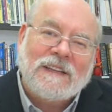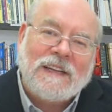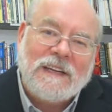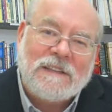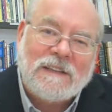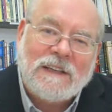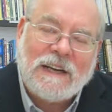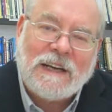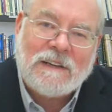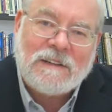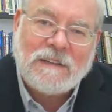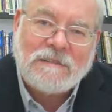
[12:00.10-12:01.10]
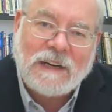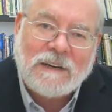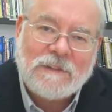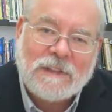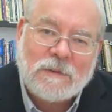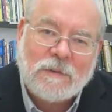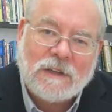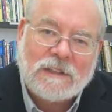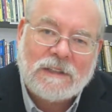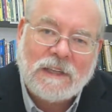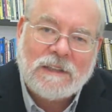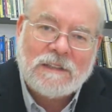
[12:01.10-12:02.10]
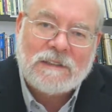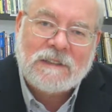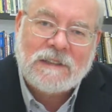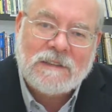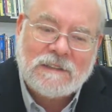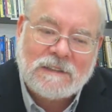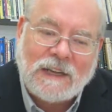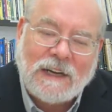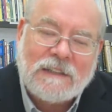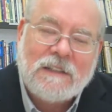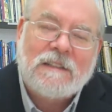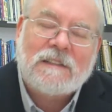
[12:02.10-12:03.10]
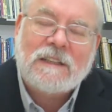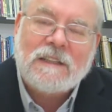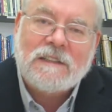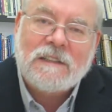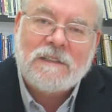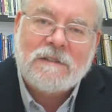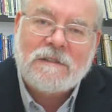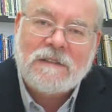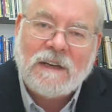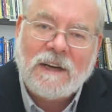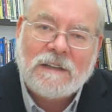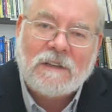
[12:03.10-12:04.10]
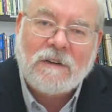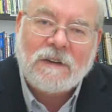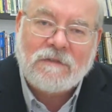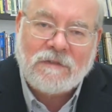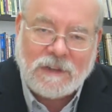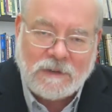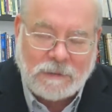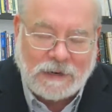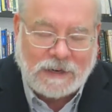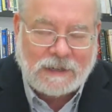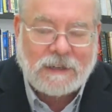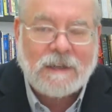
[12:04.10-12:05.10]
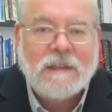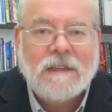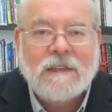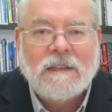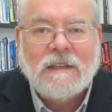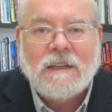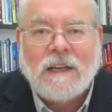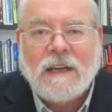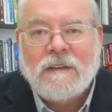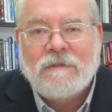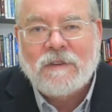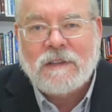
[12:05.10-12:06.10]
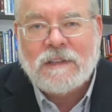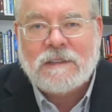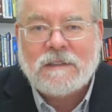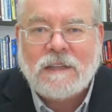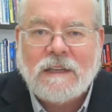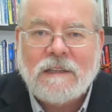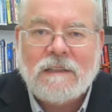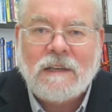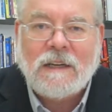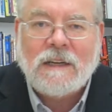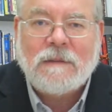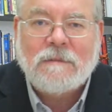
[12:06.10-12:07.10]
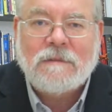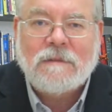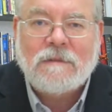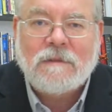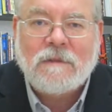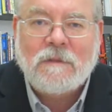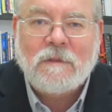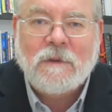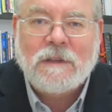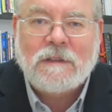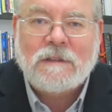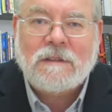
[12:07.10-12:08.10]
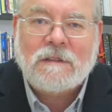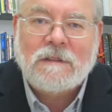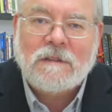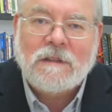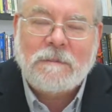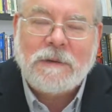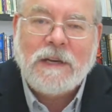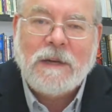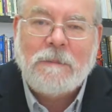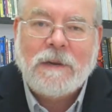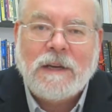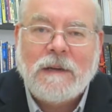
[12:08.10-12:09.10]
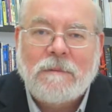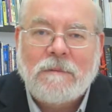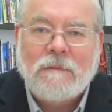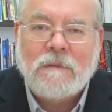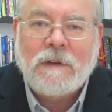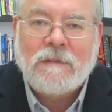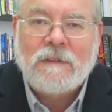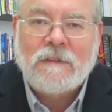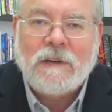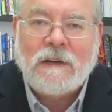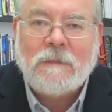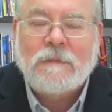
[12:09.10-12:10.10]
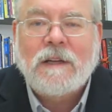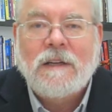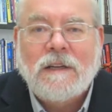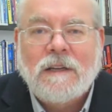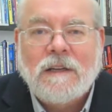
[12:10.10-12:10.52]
key to how a lot of this works then is tied to this continual and ongoing feedback. And for this then, with the PDPM, we've developed